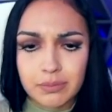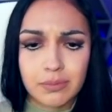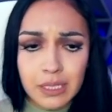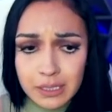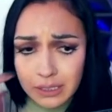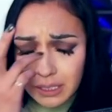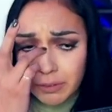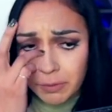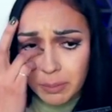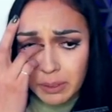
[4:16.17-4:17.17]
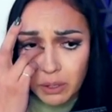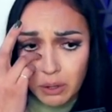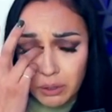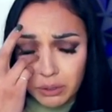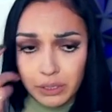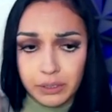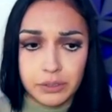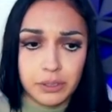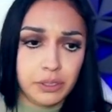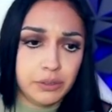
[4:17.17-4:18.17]
This is coming from a local
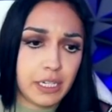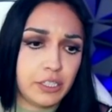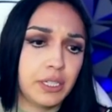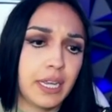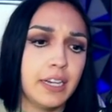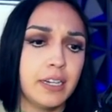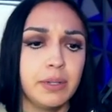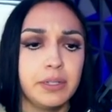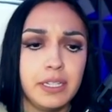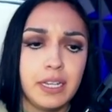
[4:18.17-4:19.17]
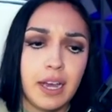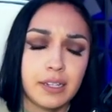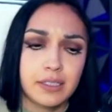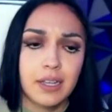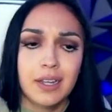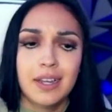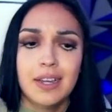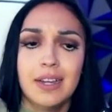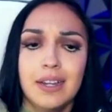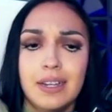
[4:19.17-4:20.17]
news station, KWTX.
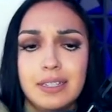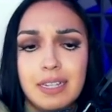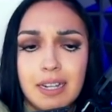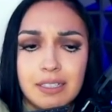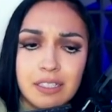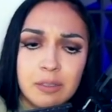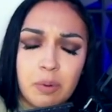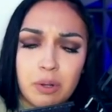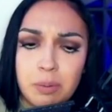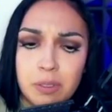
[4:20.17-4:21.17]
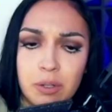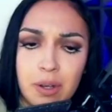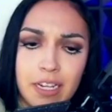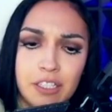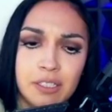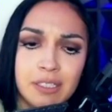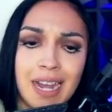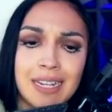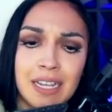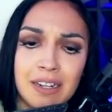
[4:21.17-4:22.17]
Texas Border Patrol agents
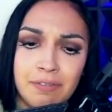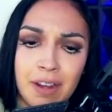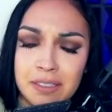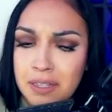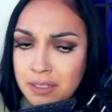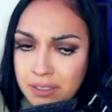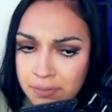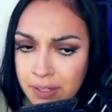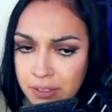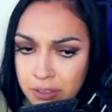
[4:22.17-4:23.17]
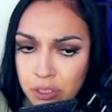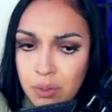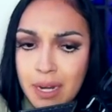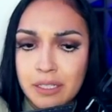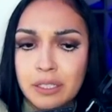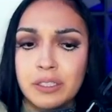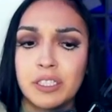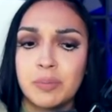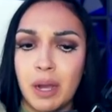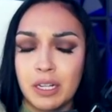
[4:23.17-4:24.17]
identify sex offender trying to
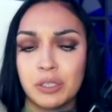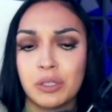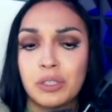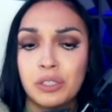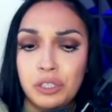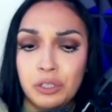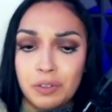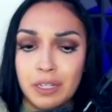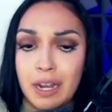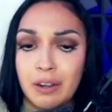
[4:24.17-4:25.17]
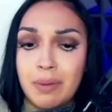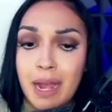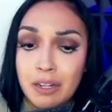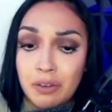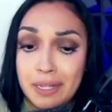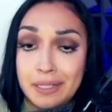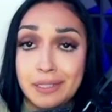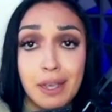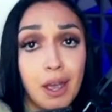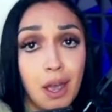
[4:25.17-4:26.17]
sponsor juvenile
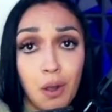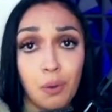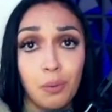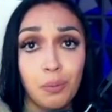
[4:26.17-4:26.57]
migrant. Oh,